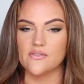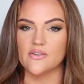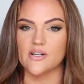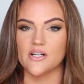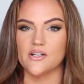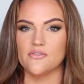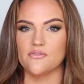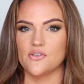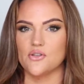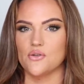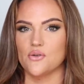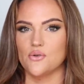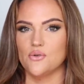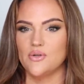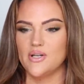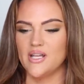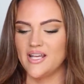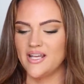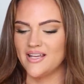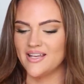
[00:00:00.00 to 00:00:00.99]
very
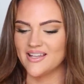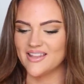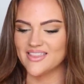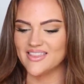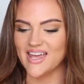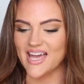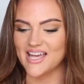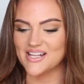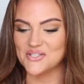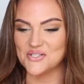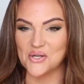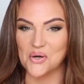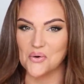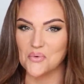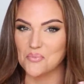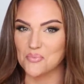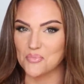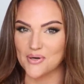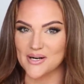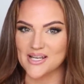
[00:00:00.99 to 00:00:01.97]
few that
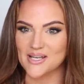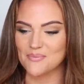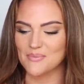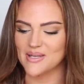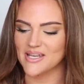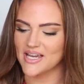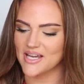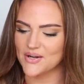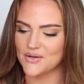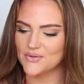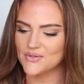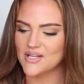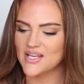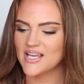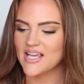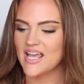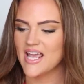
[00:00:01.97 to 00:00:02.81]
don't break me out.